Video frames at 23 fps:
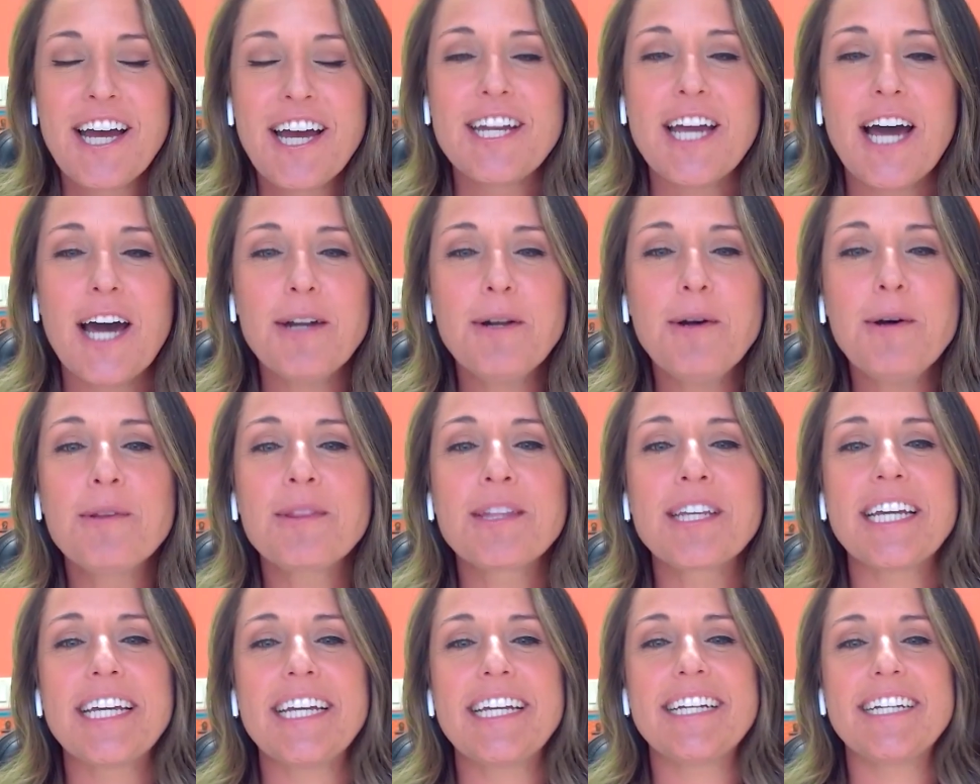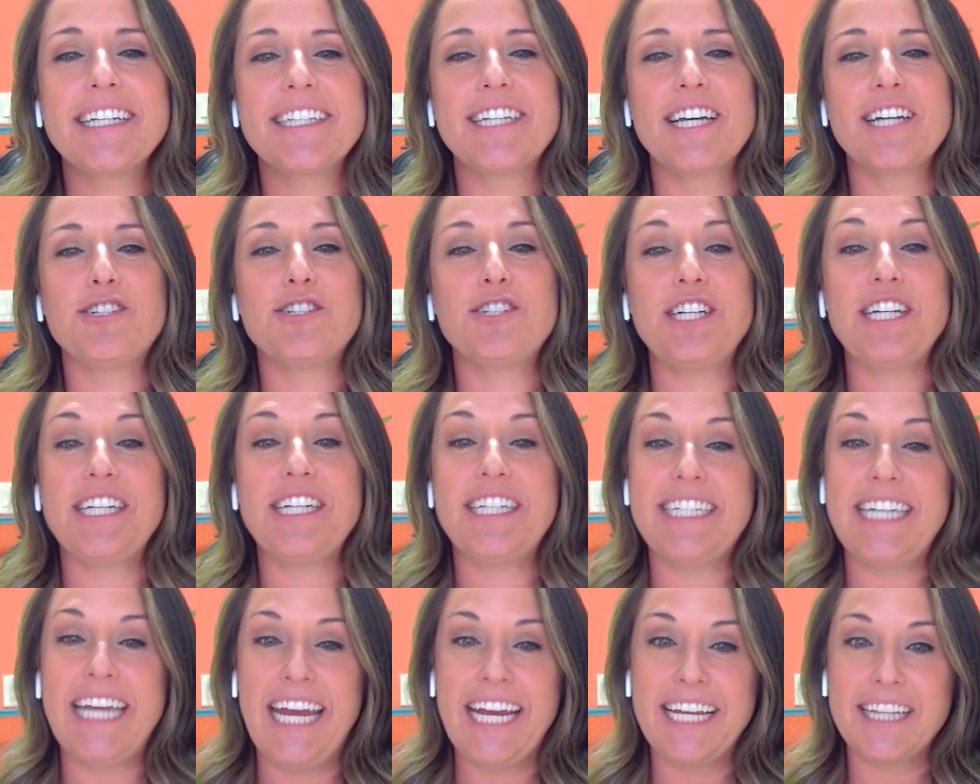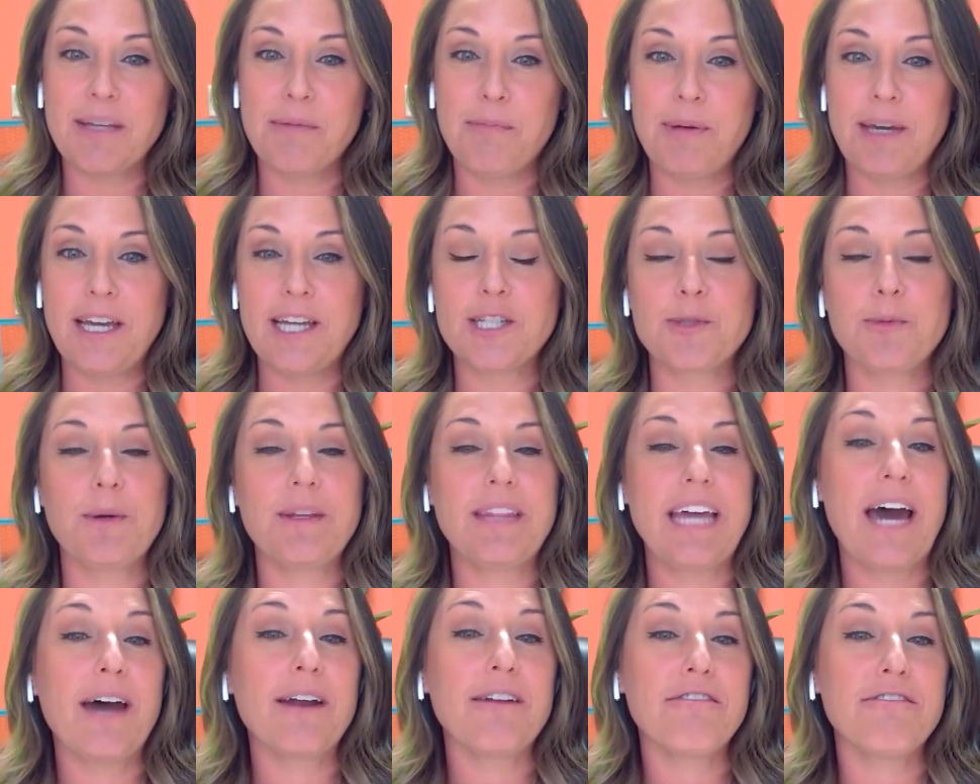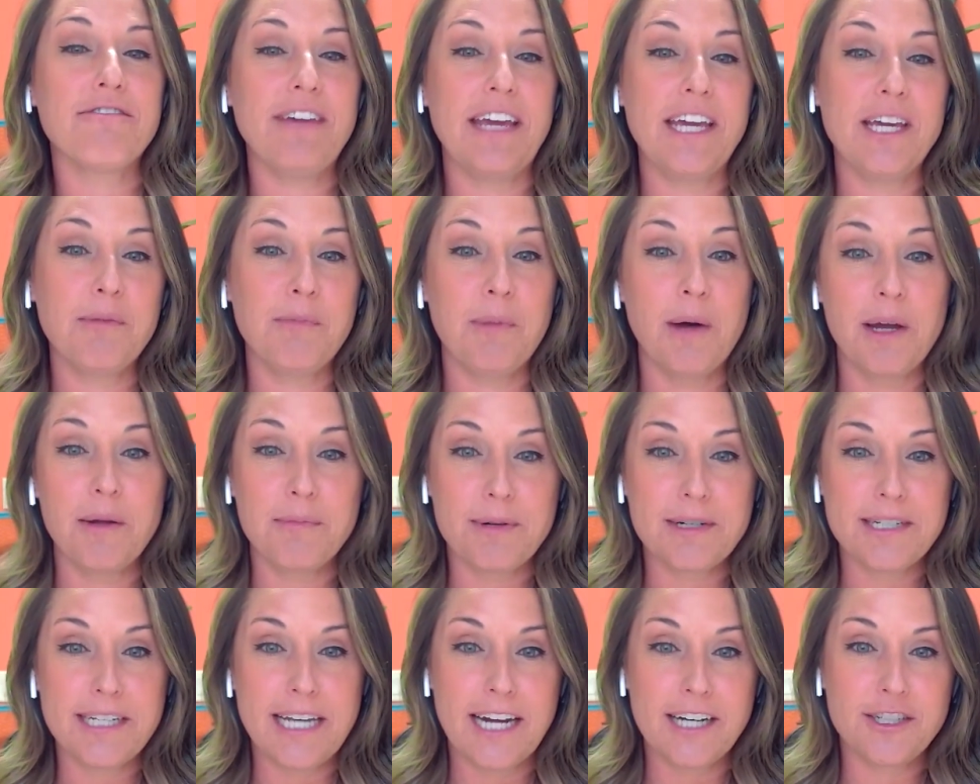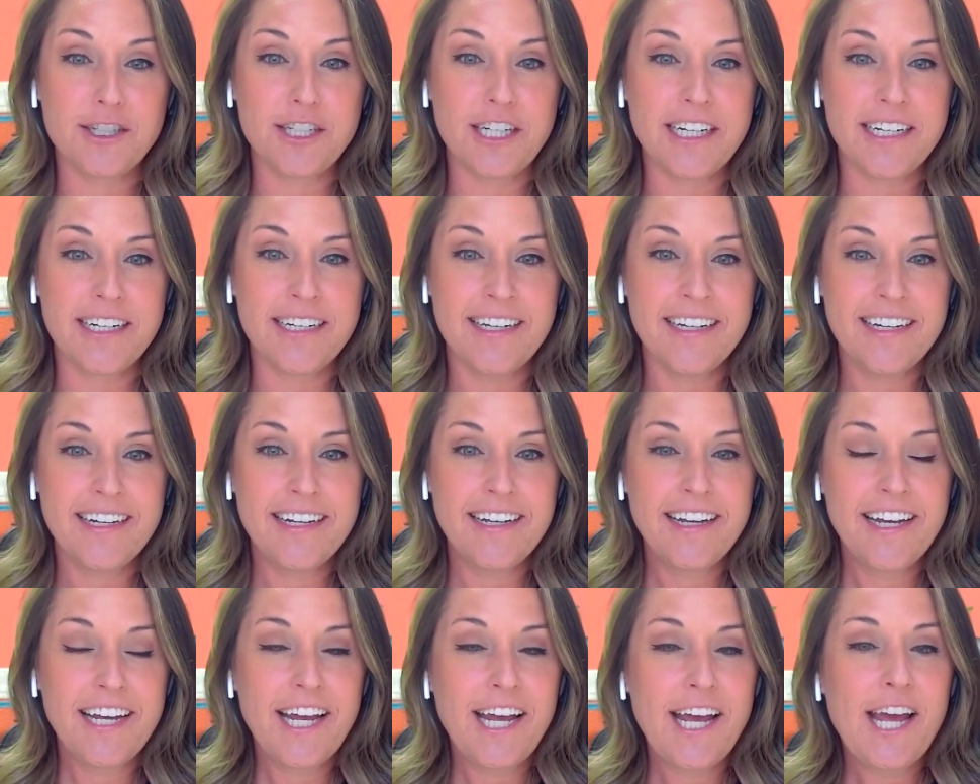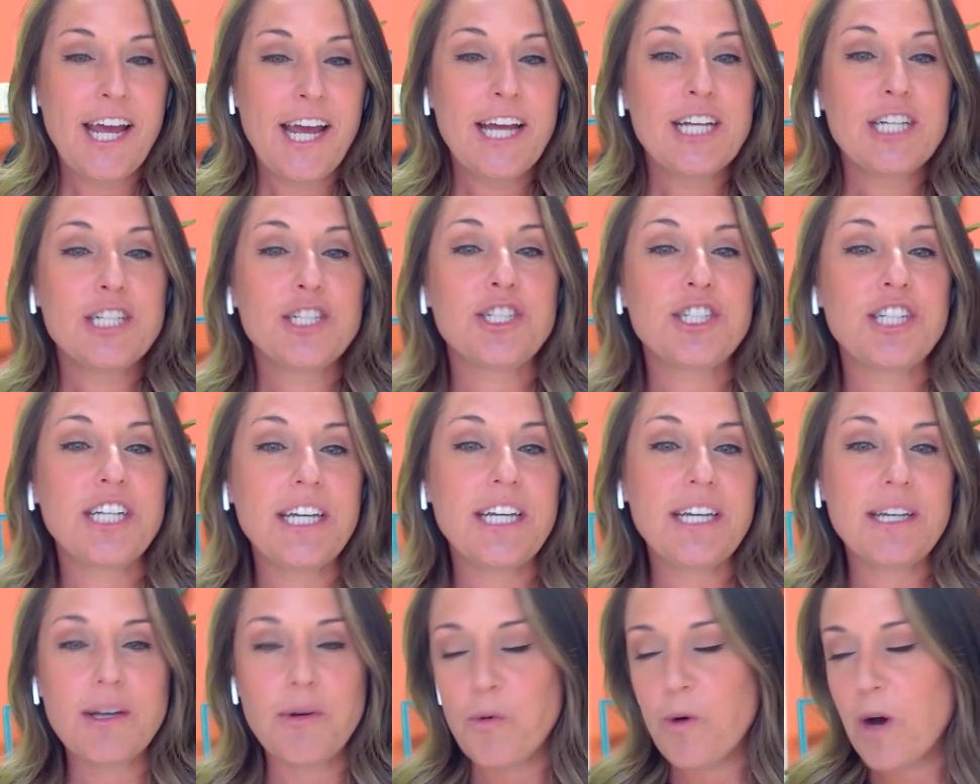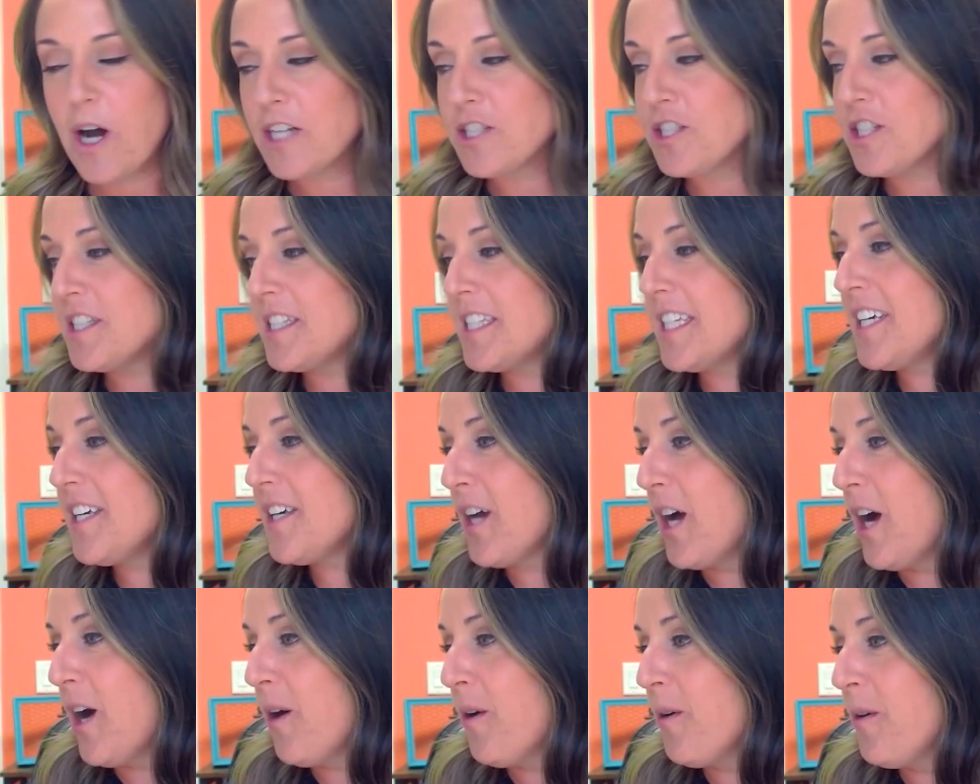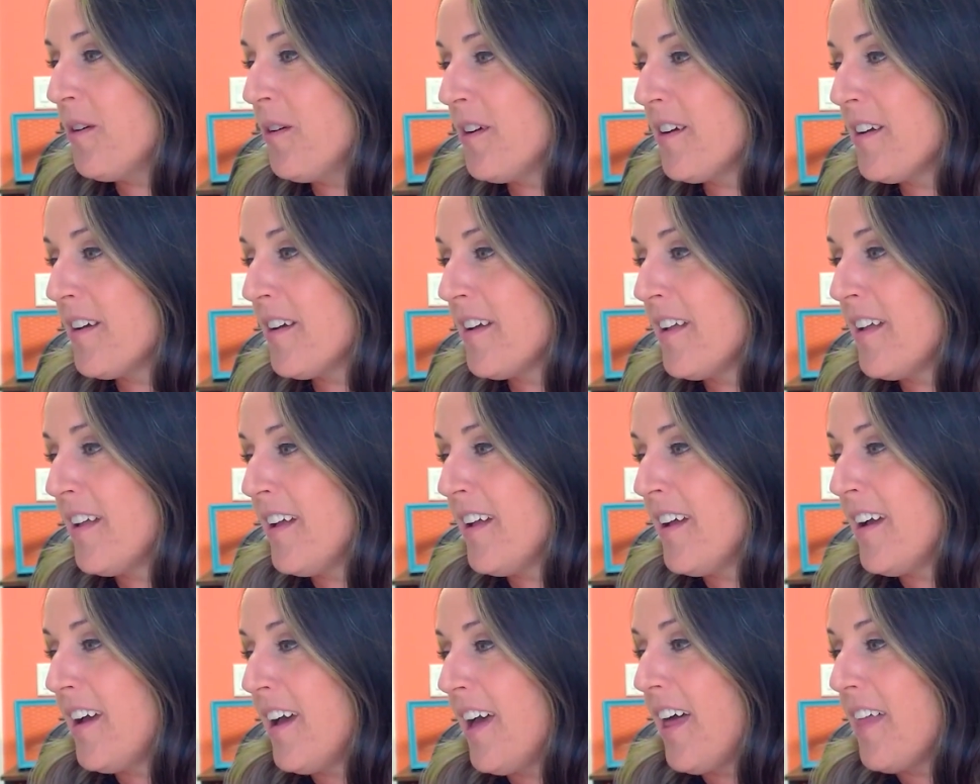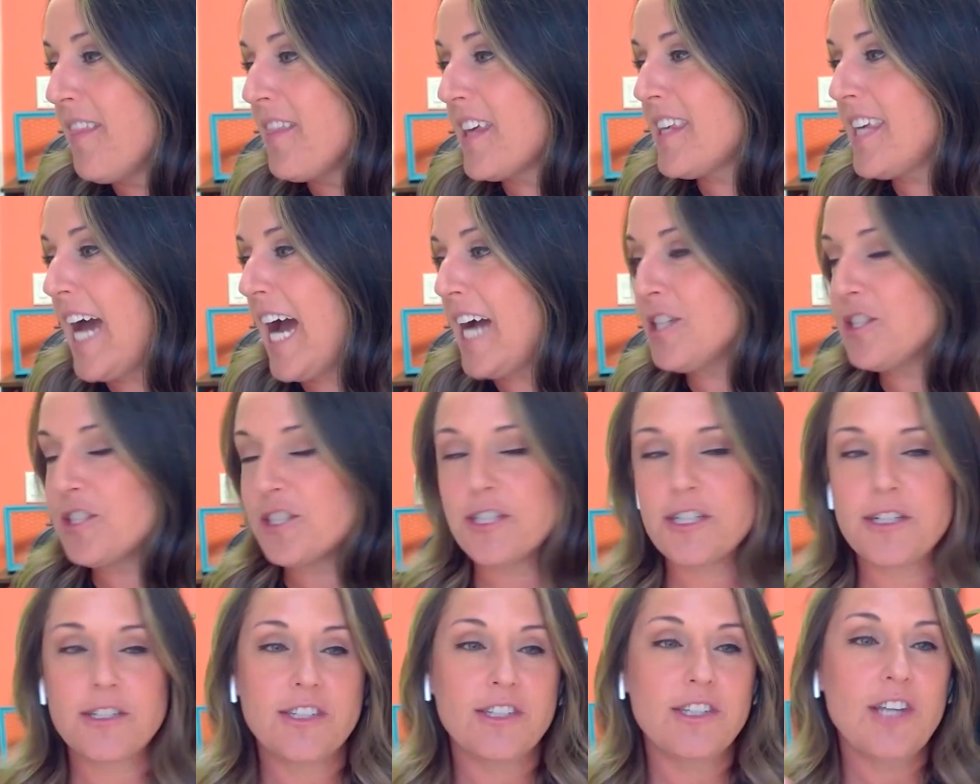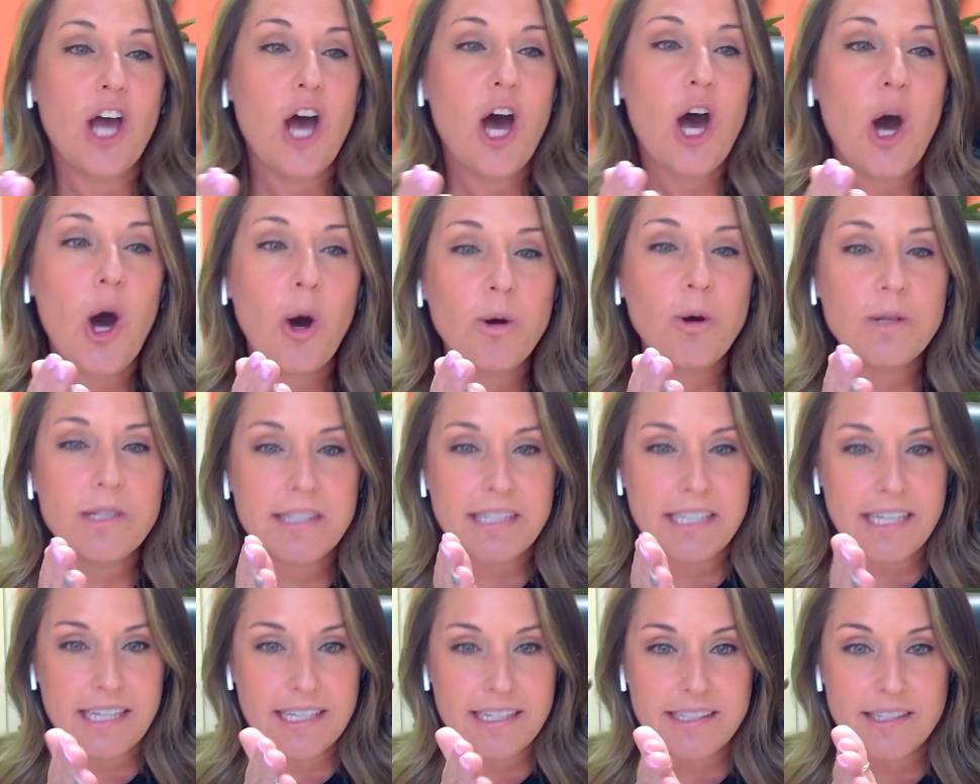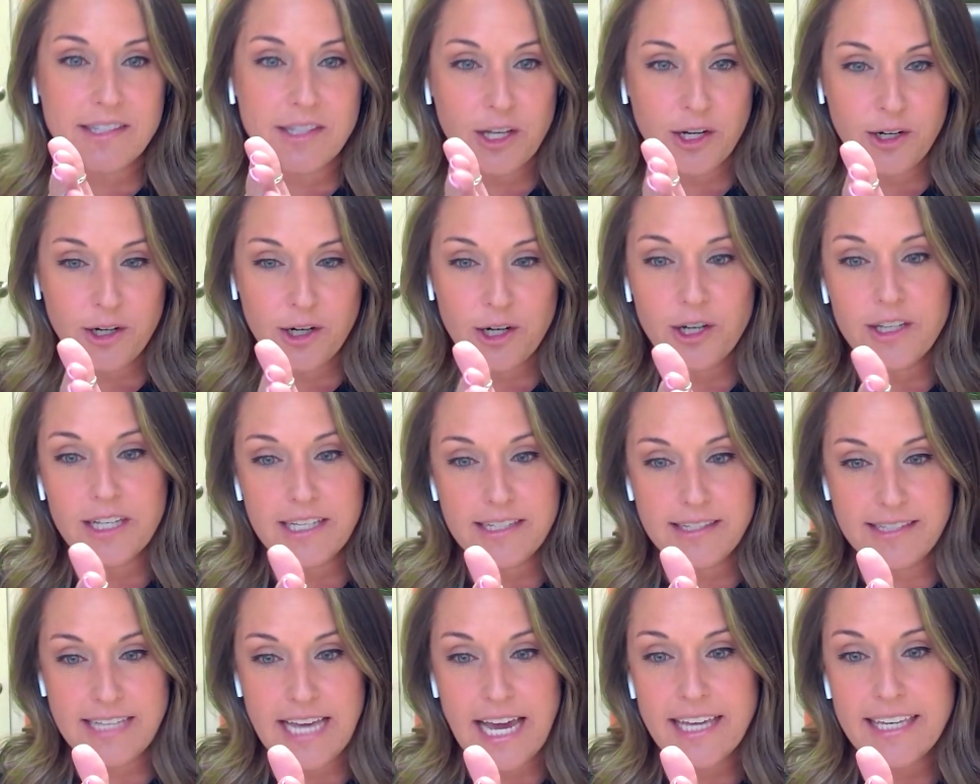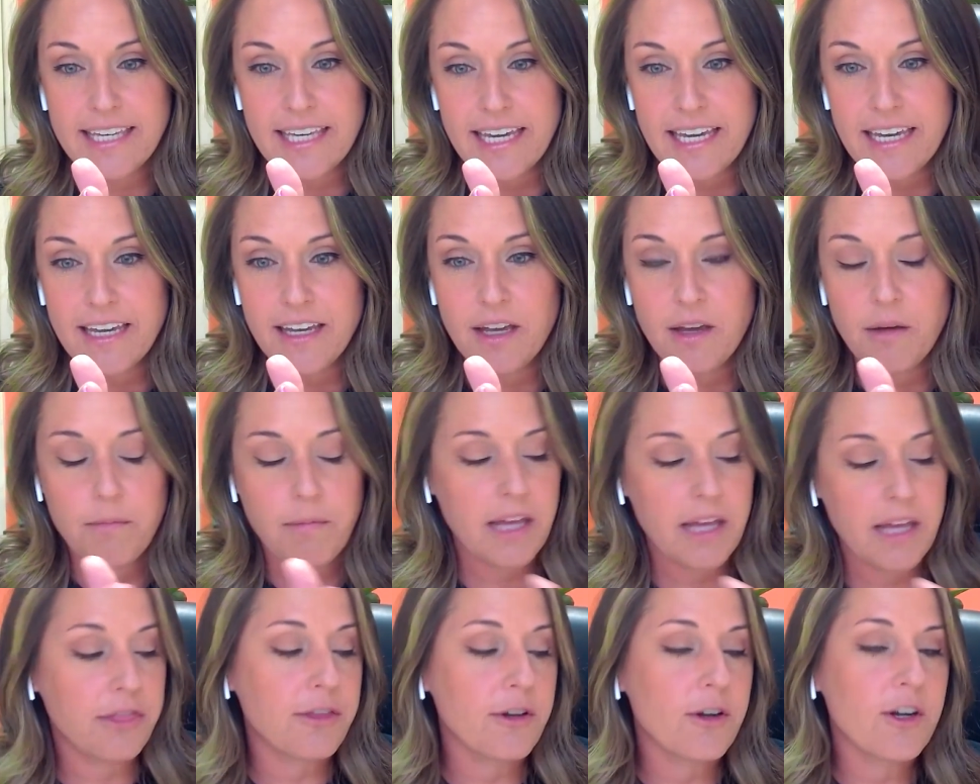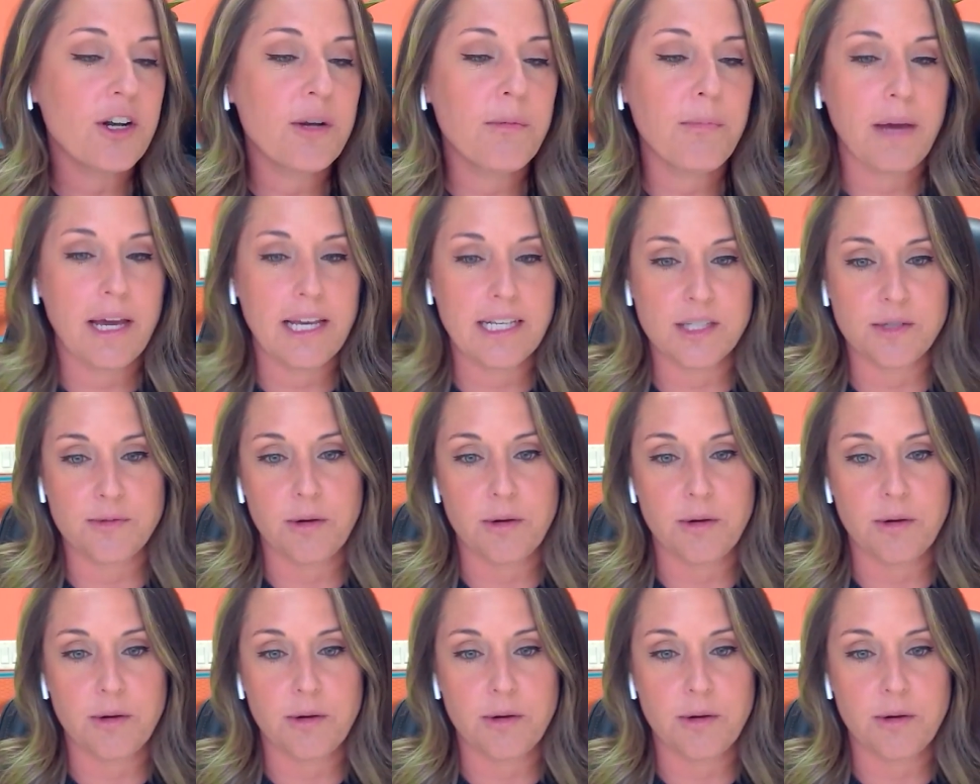not only does she take the pitch without a fake bunt protection, she watches it go. The catcher hoses the girl at second. My third base